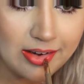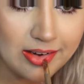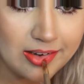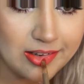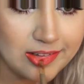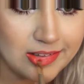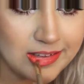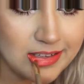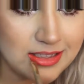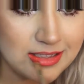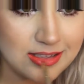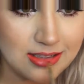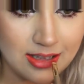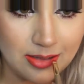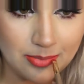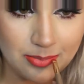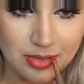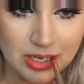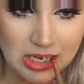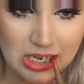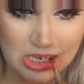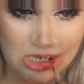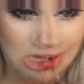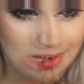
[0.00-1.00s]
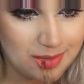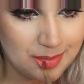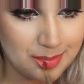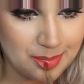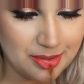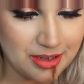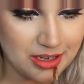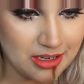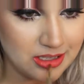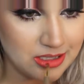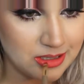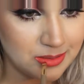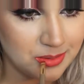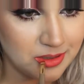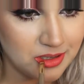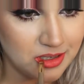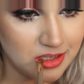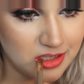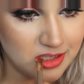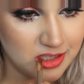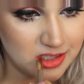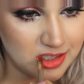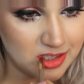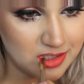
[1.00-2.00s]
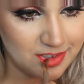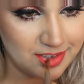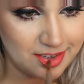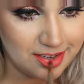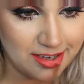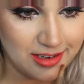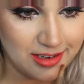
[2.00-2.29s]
These lip paints are amaze balls.